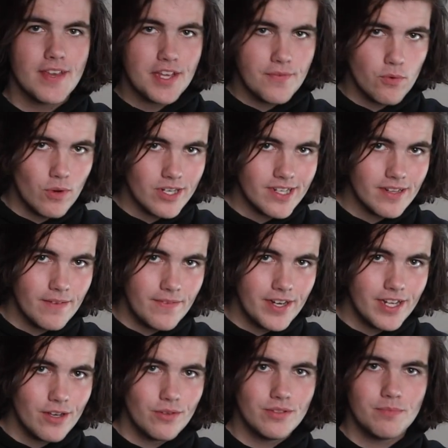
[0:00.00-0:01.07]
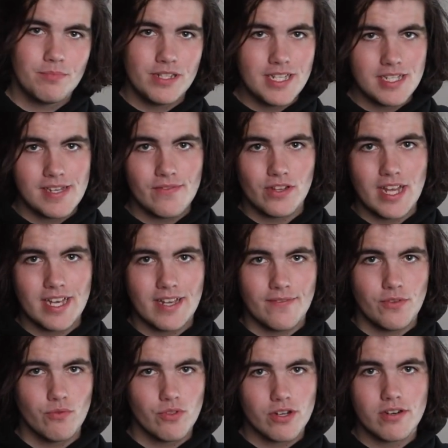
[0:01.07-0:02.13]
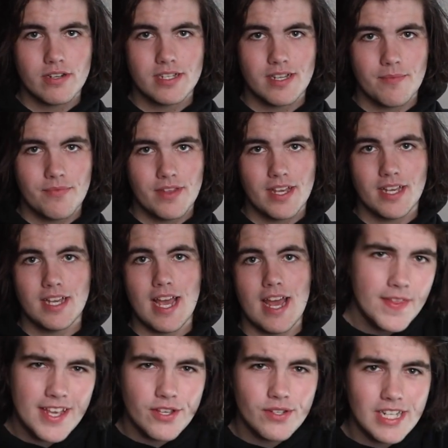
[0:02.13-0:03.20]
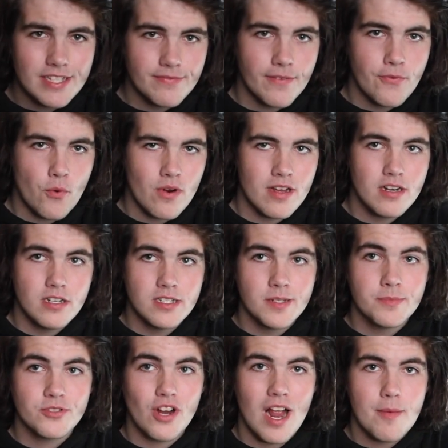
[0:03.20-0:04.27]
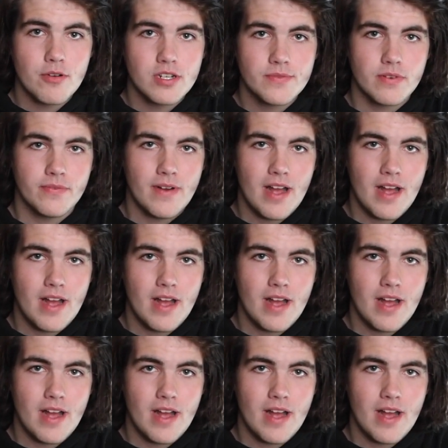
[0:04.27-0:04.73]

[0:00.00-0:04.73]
Thank you for watching the video. Please leave a like if you learned something. Thank you guys for 400 subscribers.